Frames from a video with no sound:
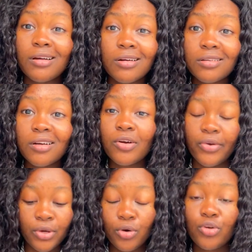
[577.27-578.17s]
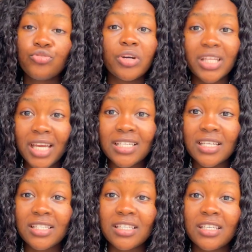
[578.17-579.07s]
or you're going through an
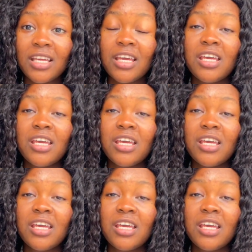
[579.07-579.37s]
agency,